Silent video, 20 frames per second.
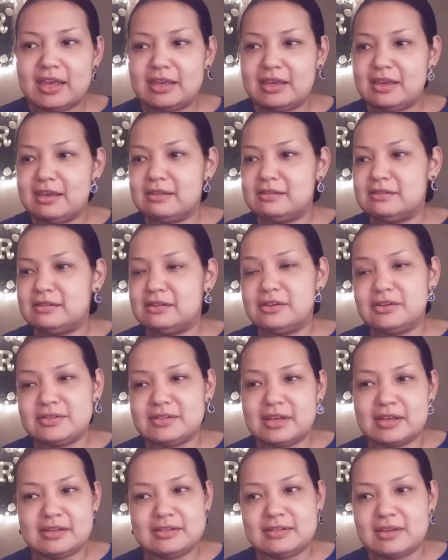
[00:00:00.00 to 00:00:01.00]
He looks
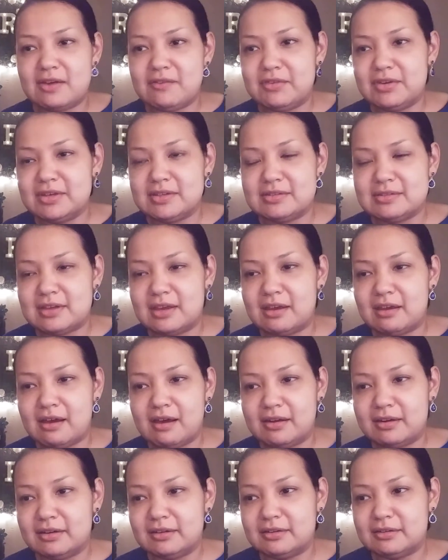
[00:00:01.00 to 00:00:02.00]
like he's having a
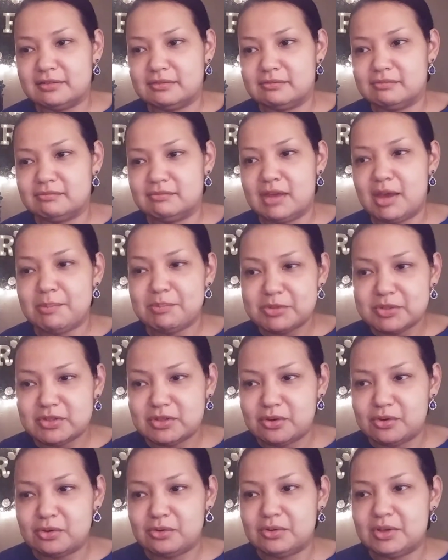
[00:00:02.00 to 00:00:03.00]
psychotic
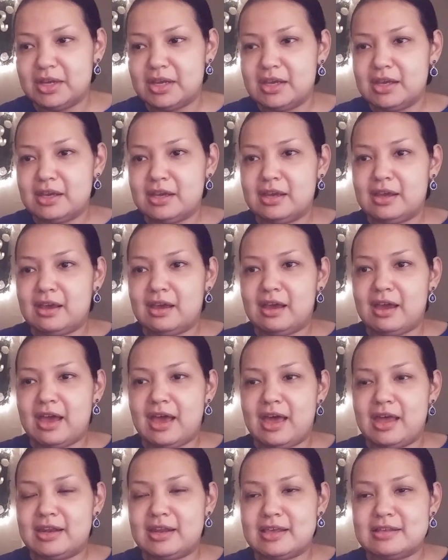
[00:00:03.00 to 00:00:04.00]
episode,
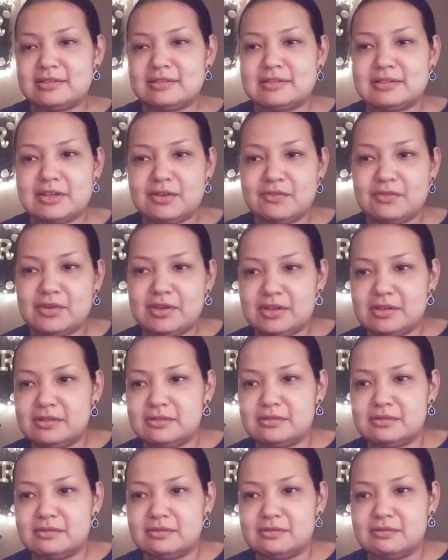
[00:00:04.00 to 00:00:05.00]
and as
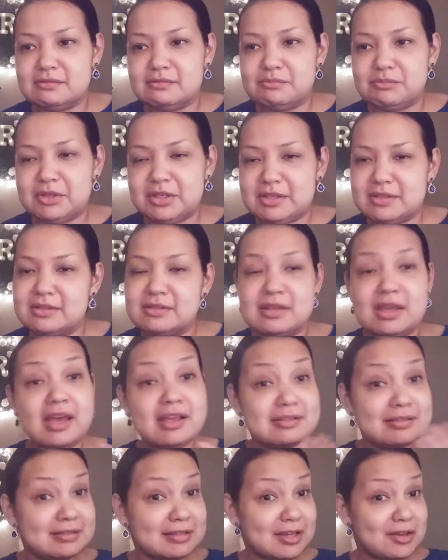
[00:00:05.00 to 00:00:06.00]
Steven,
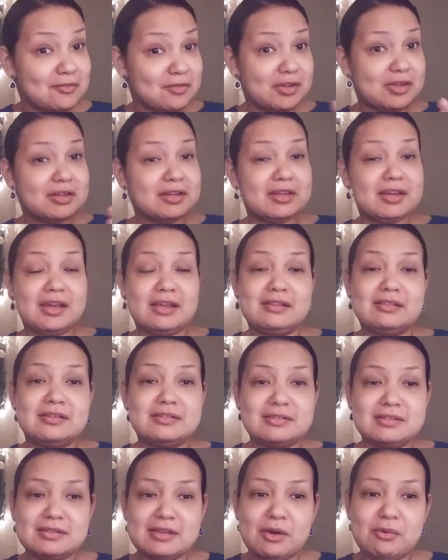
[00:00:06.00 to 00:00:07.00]
and Steven, again,
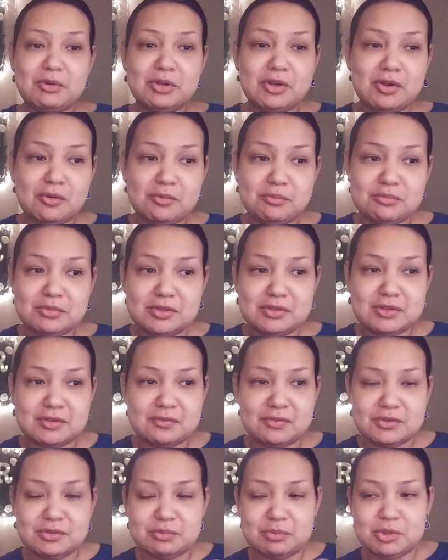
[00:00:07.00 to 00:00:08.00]
this is how we know the
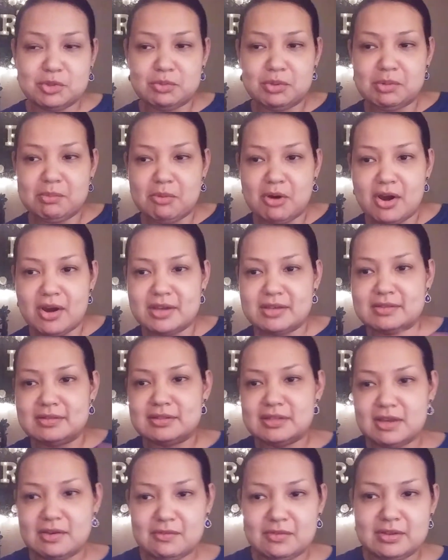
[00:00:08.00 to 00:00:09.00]
difference between Mark and
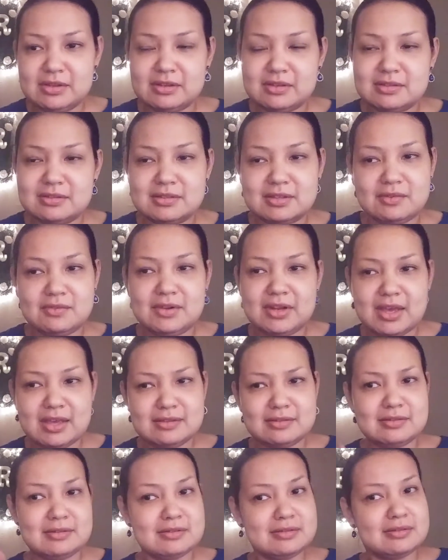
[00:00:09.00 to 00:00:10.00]
Steven, because Steven
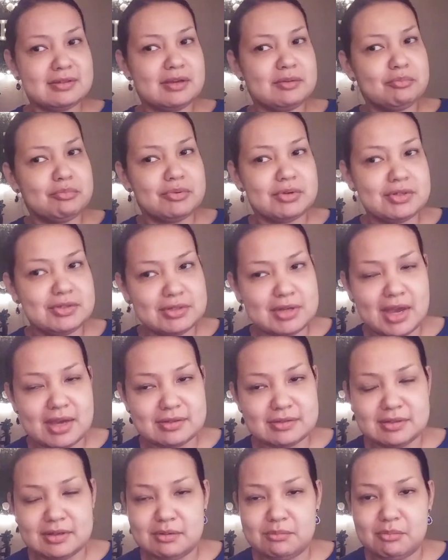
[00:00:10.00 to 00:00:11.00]
has this like British
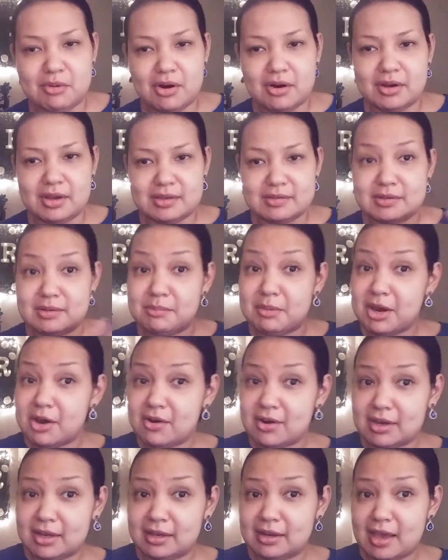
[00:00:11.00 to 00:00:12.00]
accent, Mark has an
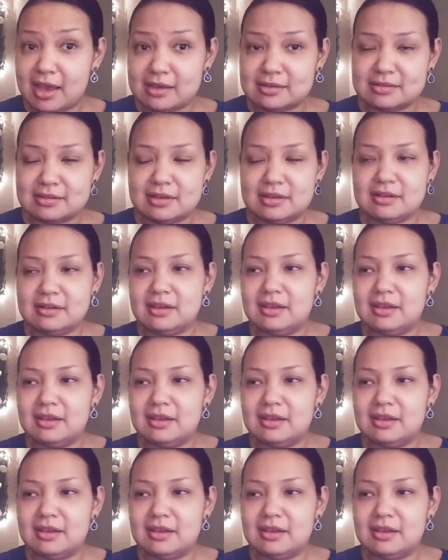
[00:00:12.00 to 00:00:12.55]
American accent.